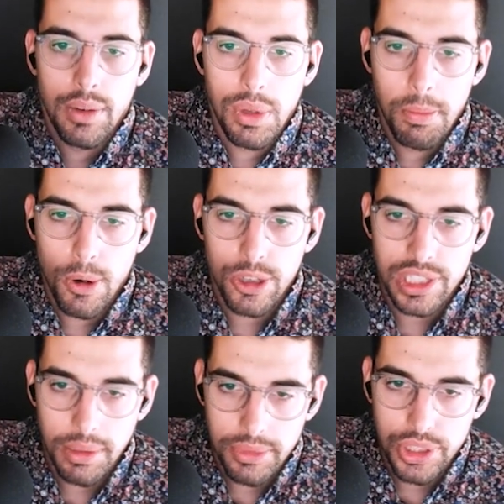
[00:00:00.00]
we merge
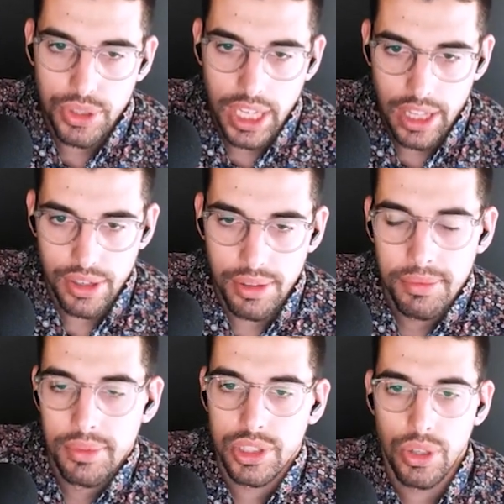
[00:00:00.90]
them together.
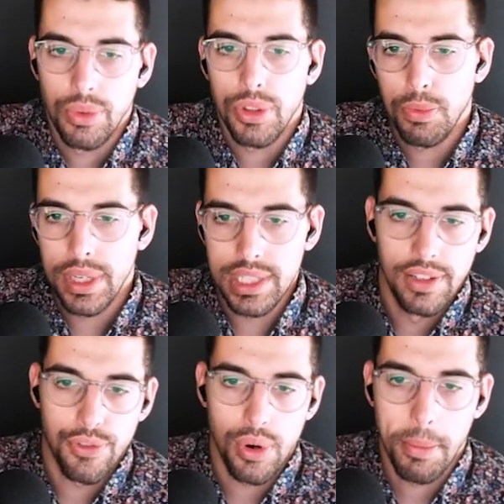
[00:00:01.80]
So the
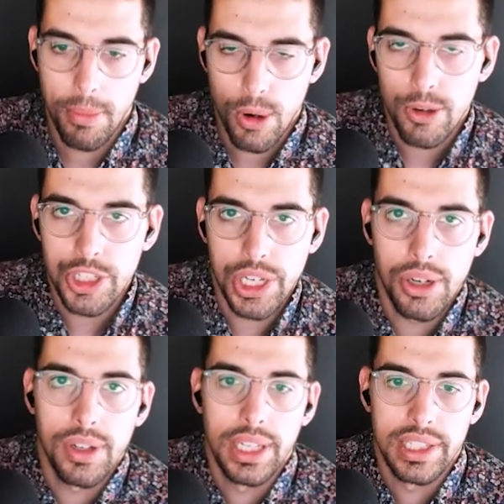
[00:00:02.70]
reason for a merge
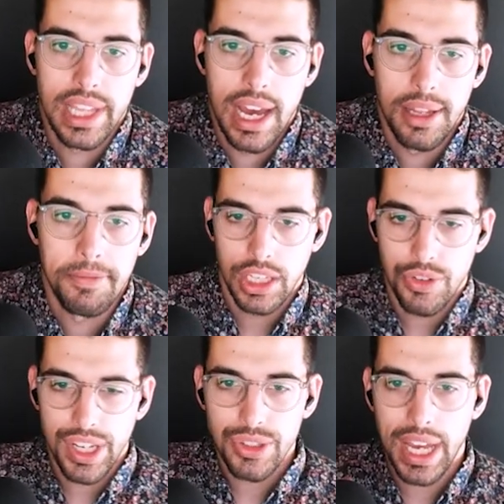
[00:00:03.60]
here is that you
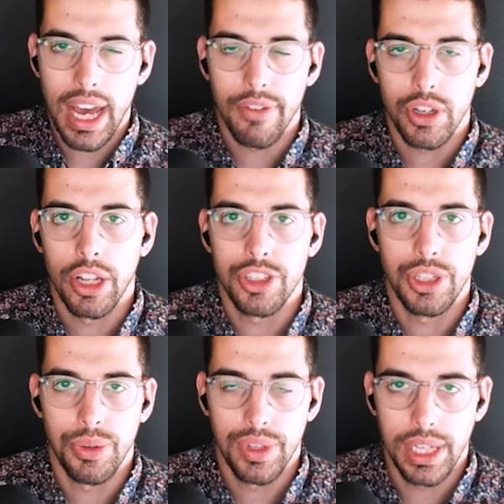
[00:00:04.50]
need to have
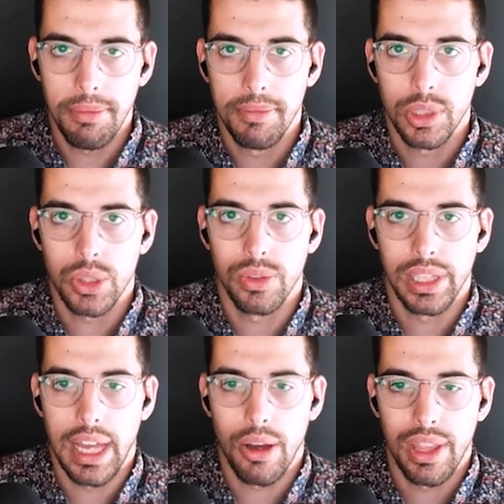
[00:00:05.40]
continuity to
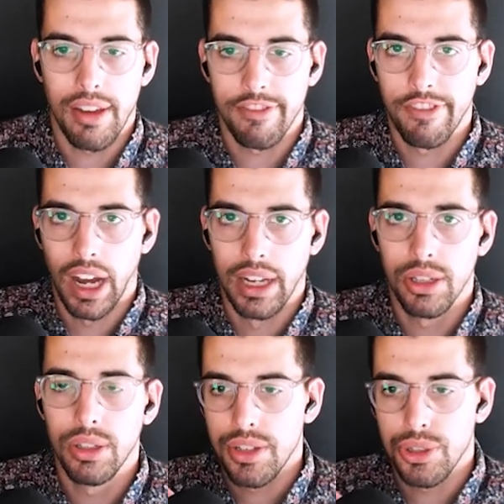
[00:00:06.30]
allow that
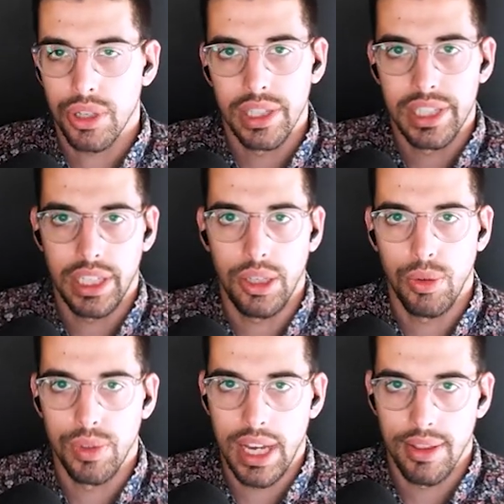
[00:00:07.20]
file to
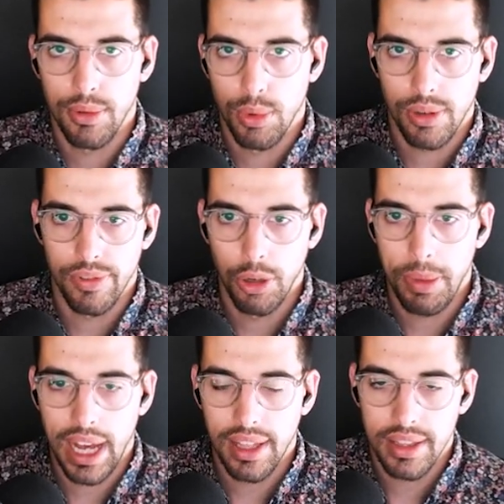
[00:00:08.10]
continue down the workflow
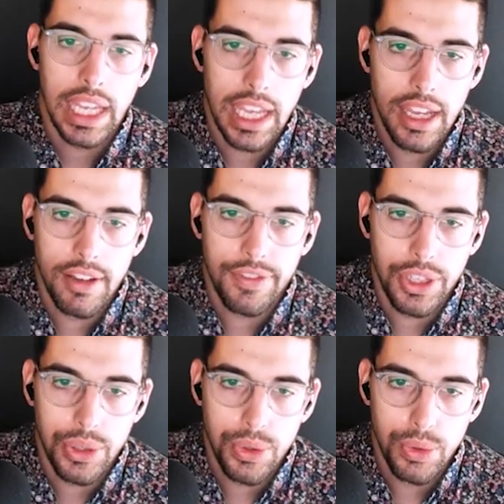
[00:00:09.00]
path. If
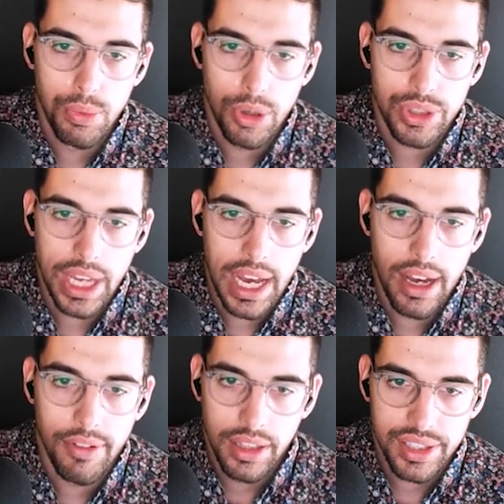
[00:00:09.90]
you were to
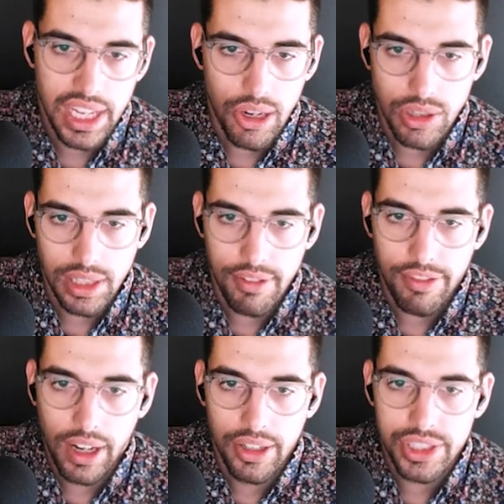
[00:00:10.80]
have this calculate
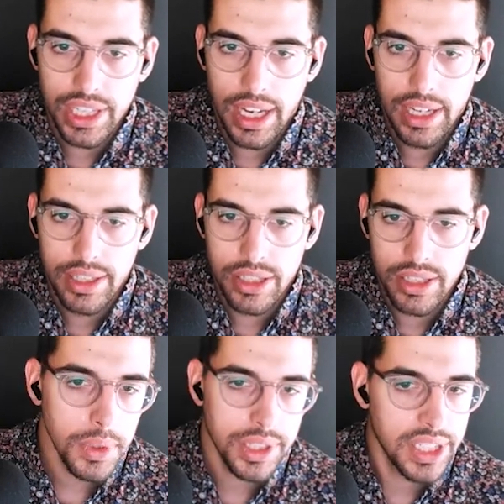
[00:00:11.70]
file
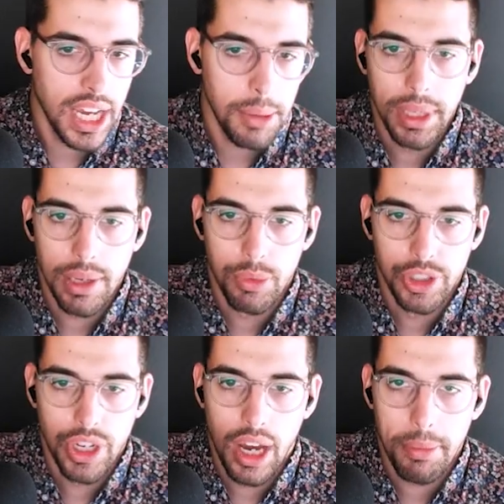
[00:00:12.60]
size step, it
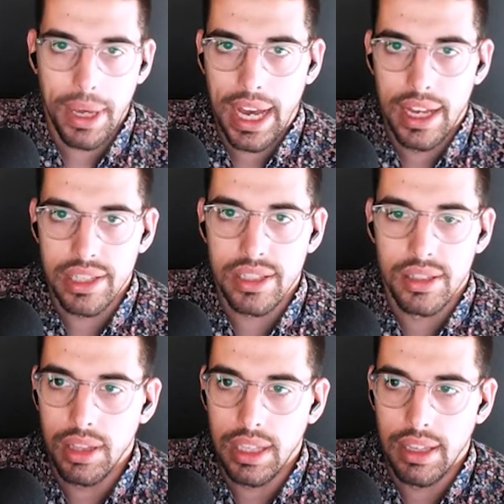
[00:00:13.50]
would not pass
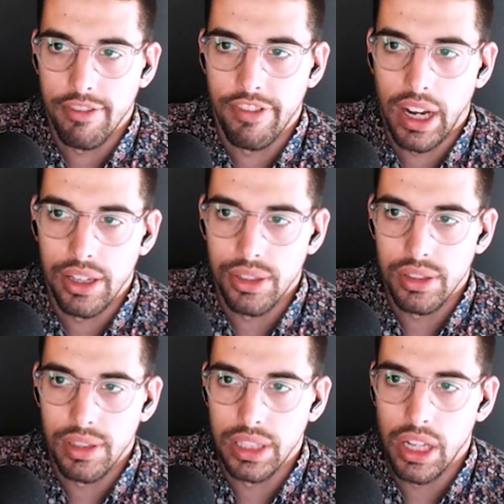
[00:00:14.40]
the
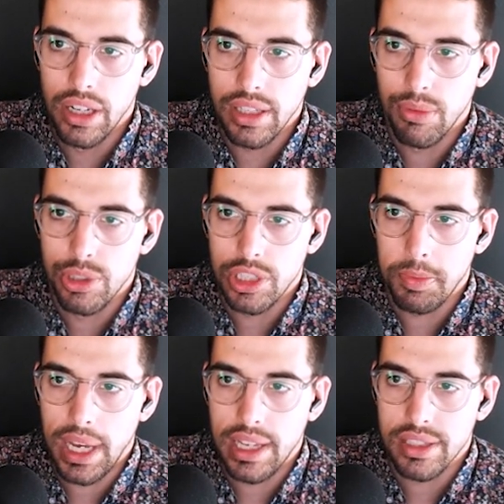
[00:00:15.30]
file along, it would just
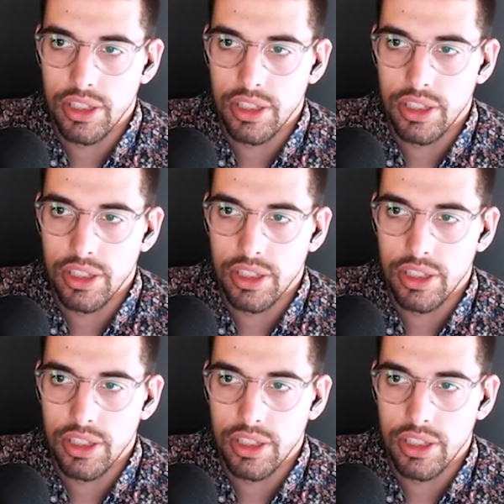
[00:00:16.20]
pass the